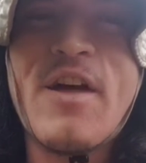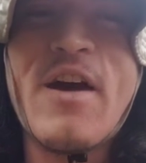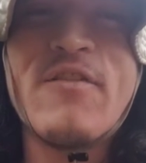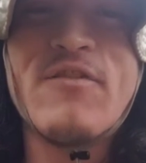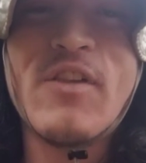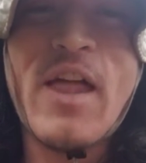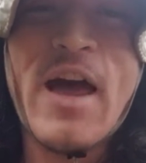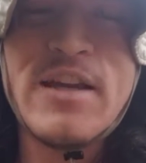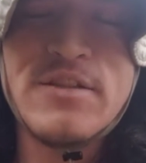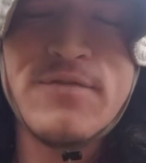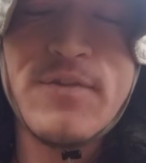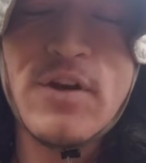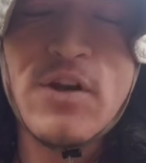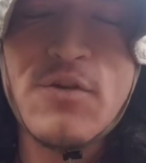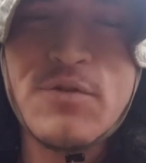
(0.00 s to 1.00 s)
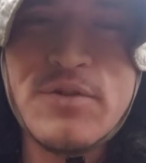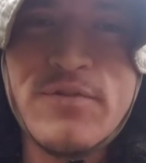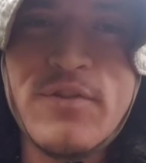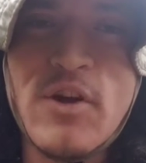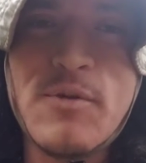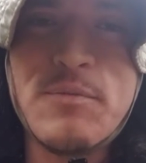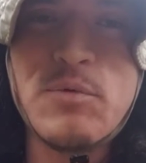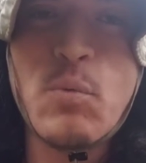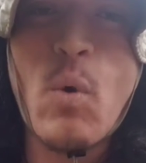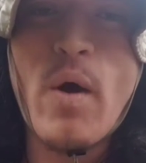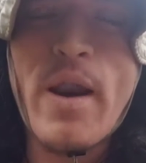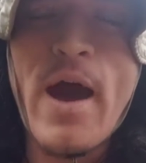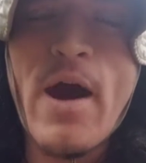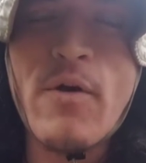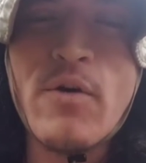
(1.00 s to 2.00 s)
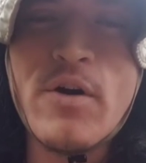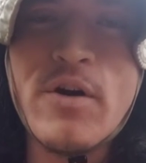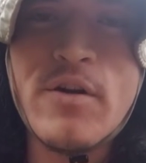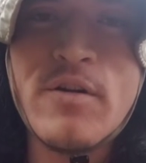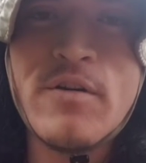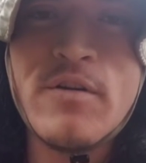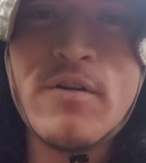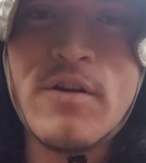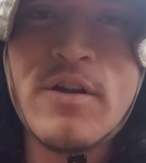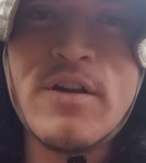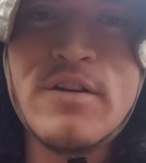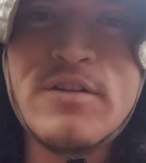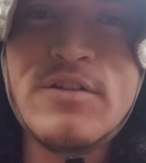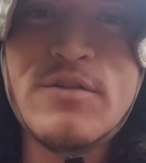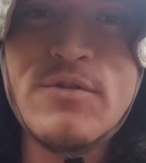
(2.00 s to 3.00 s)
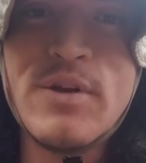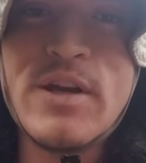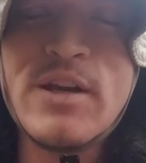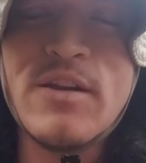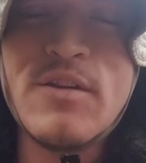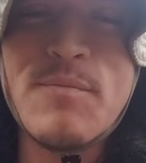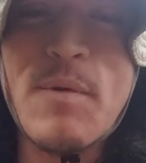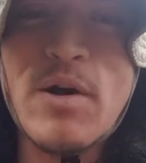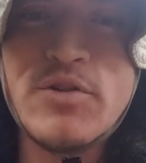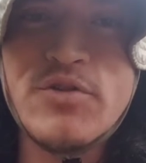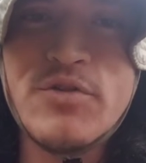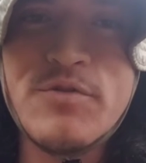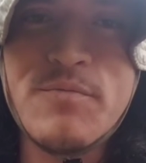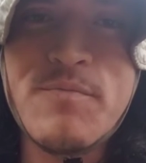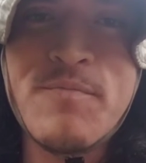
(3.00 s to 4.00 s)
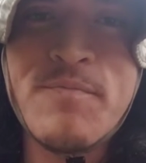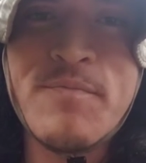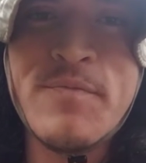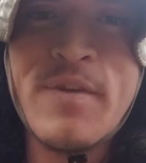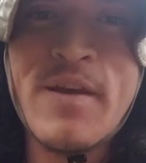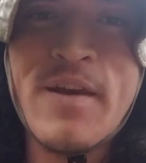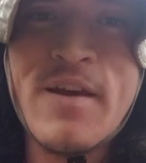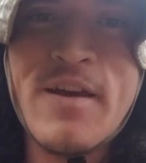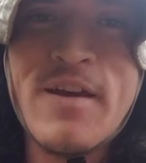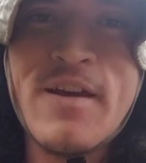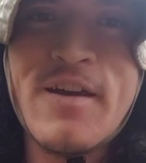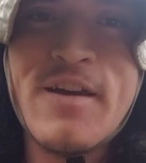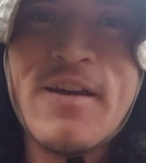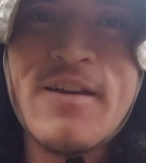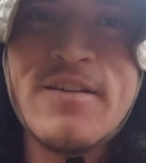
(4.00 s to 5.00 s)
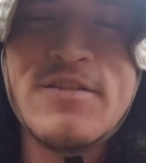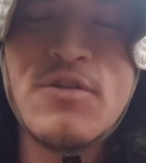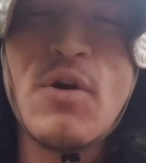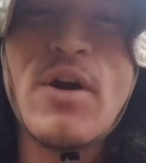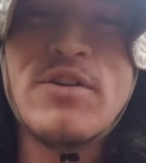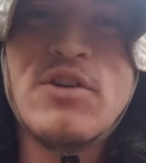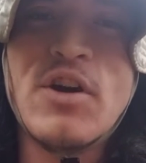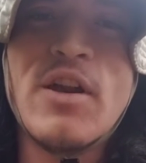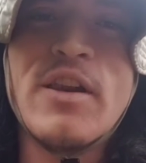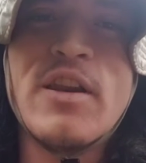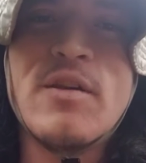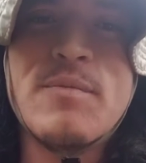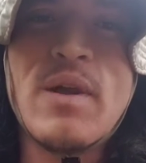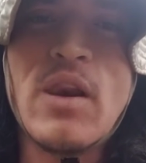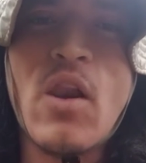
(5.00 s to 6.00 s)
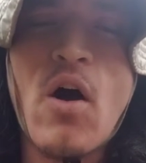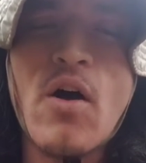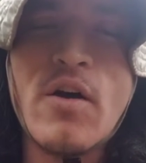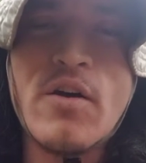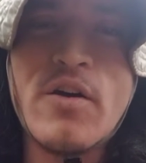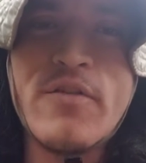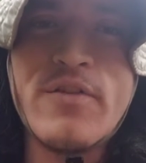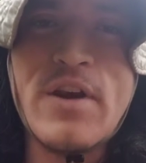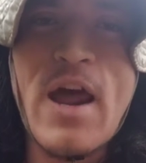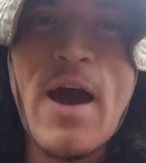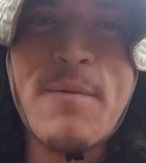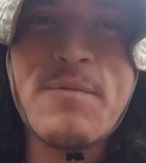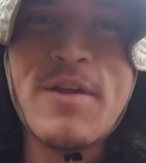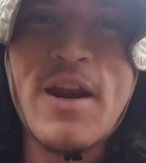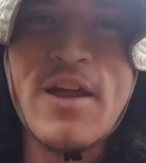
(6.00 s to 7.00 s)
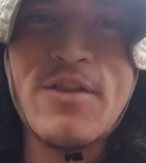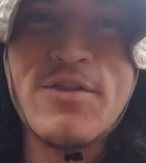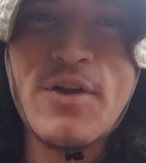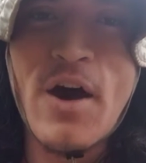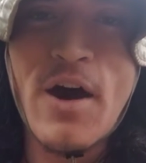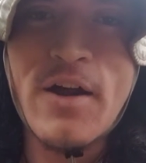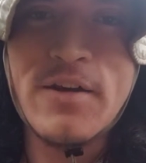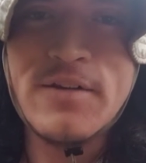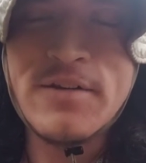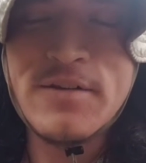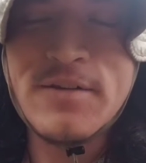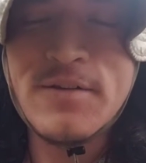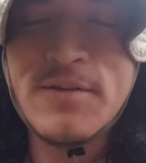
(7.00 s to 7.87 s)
that last video was filmed one hour into eating the mushroom. So I took a little bit longer of a nap than I thought.